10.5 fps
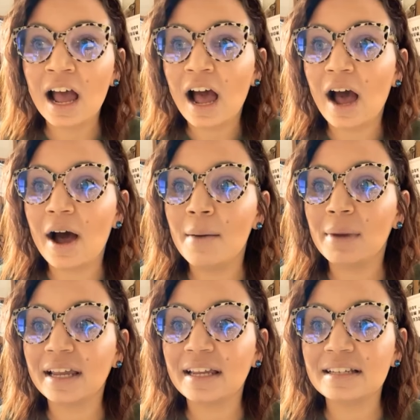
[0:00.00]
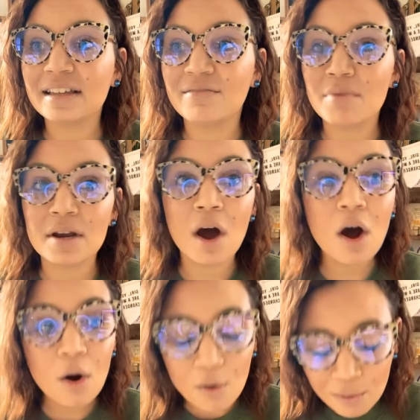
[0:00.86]
my kids have been
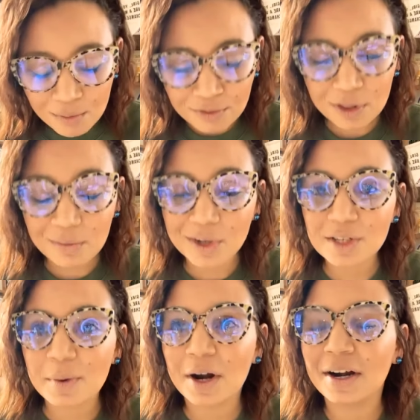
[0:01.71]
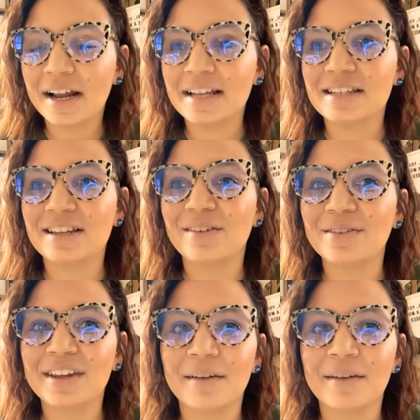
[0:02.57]
home for the most part. And so we have